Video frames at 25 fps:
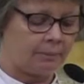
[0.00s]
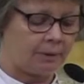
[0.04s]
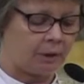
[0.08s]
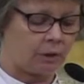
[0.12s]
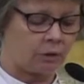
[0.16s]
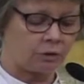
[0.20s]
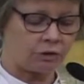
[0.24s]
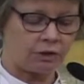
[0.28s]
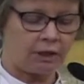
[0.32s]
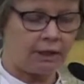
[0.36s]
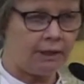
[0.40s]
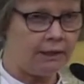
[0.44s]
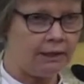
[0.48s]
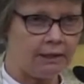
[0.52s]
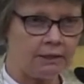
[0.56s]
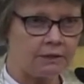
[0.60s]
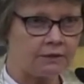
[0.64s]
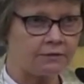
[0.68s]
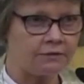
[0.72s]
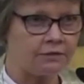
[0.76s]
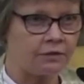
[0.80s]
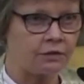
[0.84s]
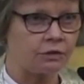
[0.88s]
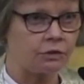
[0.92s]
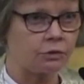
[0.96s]
because any
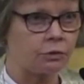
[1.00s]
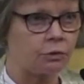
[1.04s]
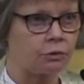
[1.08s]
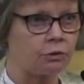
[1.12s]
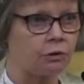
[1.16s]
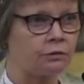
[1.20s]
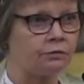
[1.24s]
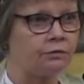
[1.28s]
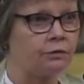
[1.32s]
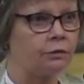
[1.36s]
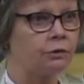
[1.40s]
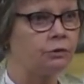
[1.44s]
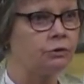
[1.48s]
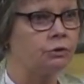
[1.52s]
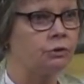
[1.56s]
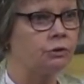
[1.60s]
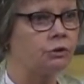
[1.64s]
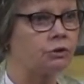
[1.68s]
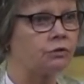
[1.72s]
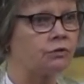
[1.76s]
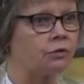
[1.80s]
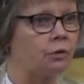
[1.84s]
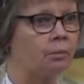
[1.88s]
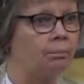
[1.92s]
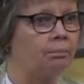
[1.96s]
difference or
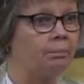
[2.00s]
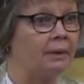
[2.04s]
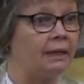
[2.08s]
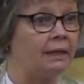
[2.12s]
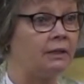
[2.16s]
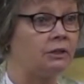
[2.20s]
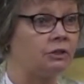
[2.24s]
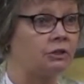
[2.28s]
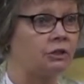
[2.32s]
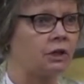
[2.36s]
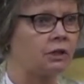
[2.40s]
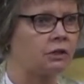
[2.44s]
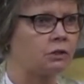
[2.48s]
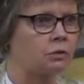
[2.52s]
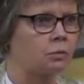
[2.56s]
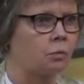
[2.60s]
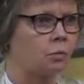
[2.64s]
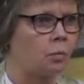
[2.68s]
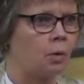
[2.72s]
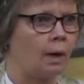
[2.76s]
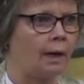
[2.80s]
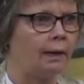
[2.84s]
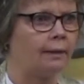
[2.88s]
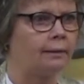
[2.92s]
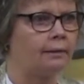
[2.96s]
divergence from being just
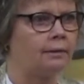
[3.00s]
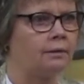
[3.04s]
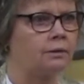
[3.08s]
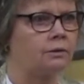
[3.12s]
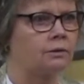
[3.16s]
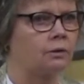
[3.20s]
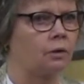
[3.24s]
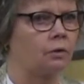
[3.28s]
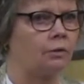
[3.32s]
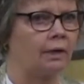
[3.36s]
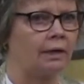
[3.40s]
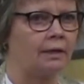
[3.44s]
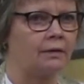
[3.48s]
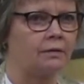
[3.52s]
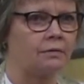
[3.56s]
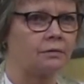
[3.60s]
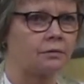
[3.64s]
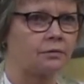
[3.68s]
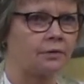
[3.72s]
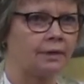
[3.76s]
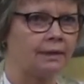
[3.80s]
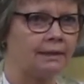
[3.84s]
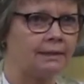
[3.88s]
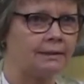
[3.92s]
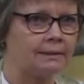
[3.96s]
one is a great
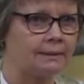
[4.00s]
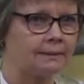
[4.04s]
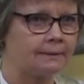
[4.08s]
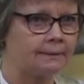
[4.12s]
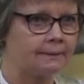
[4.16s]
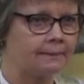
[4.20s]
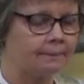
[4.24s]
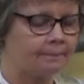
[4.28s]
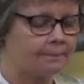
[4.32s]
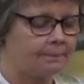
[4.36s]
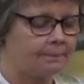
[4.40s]
threat?